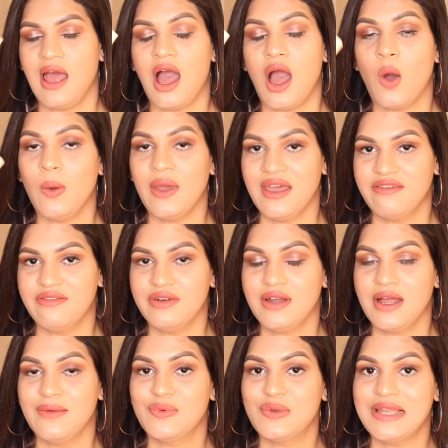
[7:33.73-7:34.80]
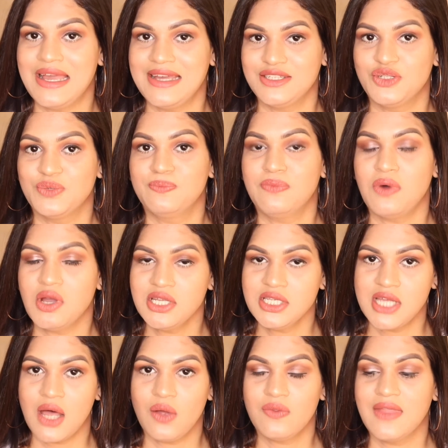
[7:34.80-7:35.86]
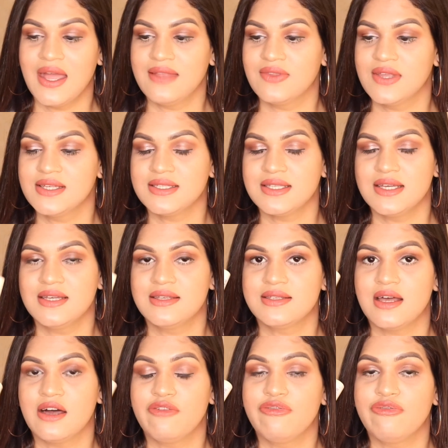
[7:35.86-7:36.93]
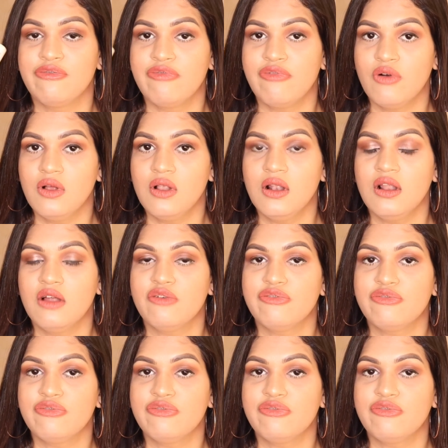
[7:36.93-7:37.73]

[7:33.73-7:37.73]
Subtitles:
However, I would like to point out that this is a full